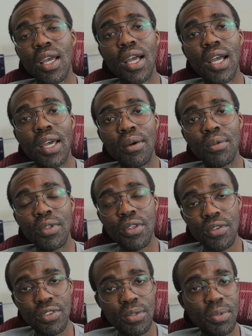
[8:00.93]
I will
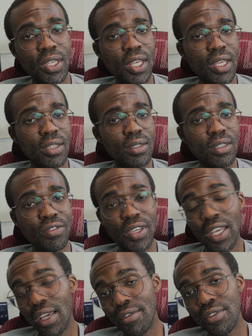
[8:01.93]
use them again if
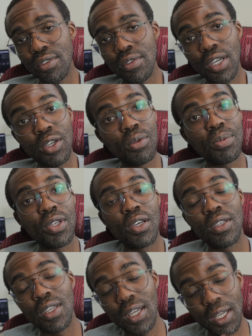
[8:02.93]
I have to. I hope
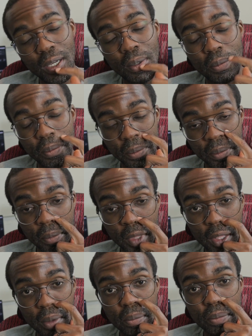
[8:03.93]
not.
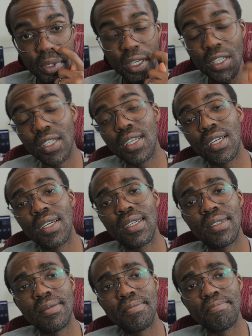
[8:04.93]
But
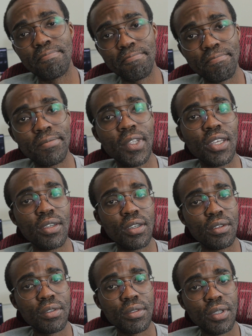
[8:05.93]

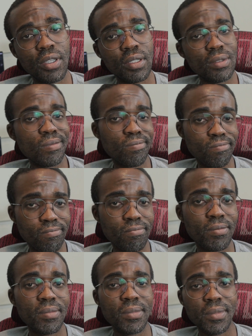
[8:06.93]
overall,
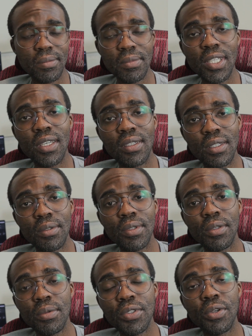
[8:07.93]
yeah,
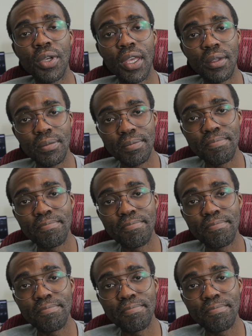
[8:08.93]
it was okay.